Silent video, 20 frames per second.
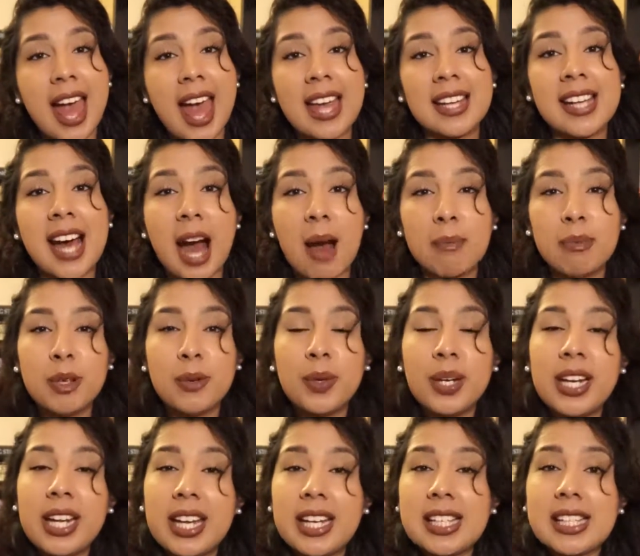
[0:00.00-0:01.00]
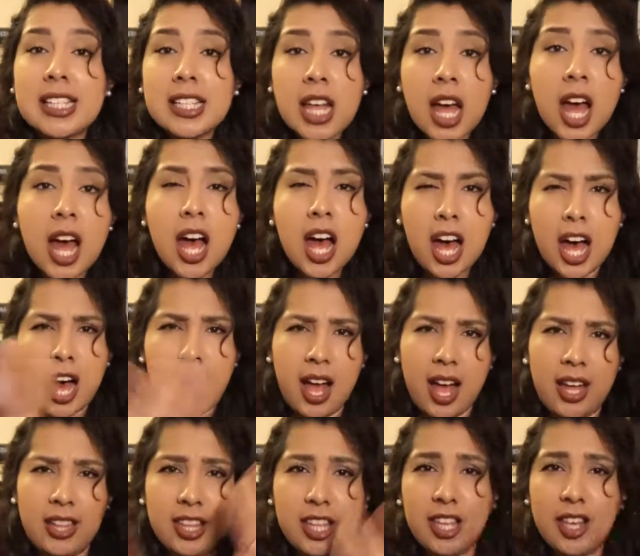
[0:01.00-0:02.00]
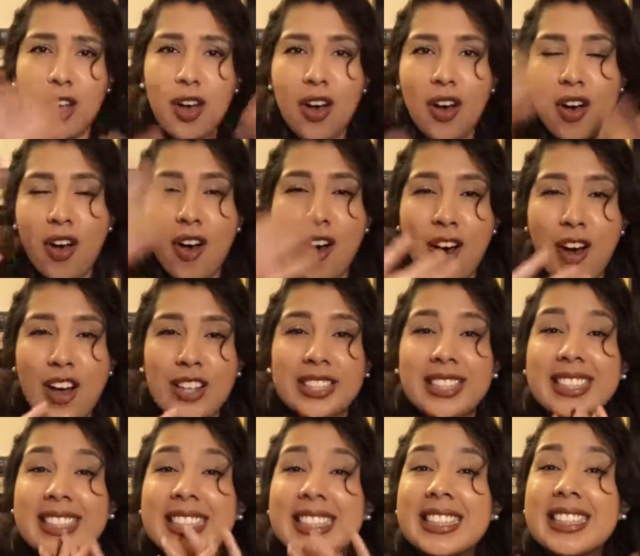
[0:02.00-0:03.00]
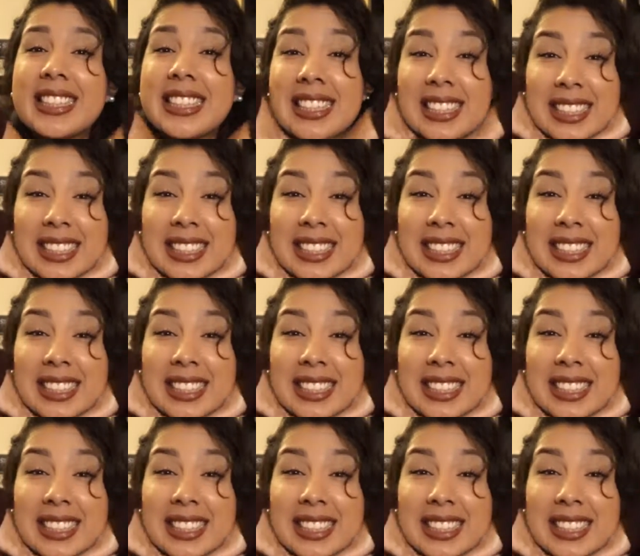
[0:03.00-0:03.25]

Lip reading: And happy readings. Adios.